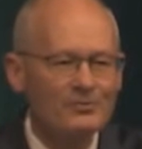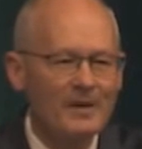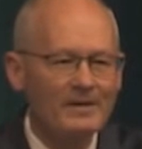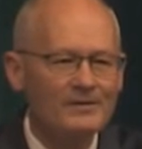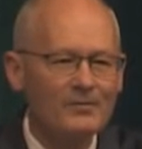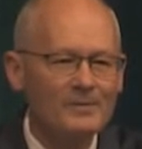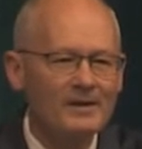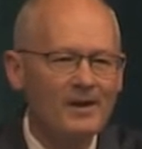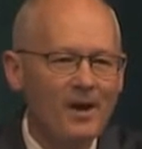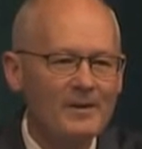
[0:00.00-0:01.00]
make his opening
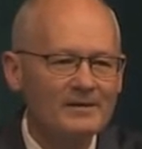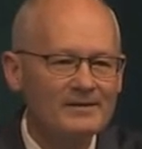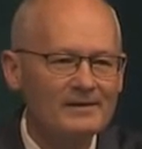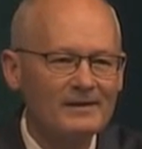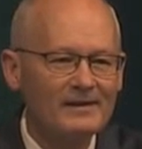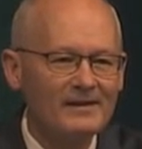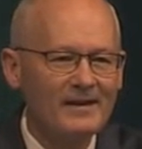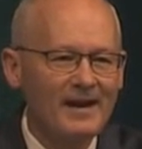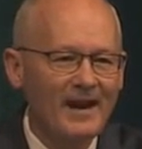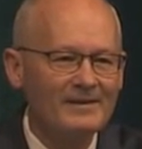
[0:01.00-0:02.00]
comments.
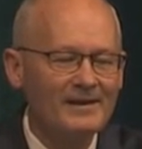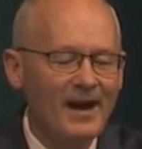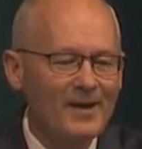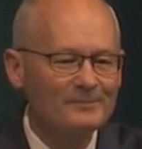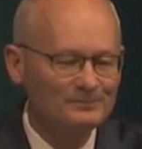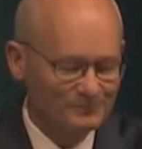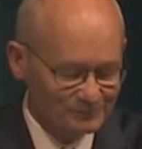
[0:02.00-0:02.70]
And um,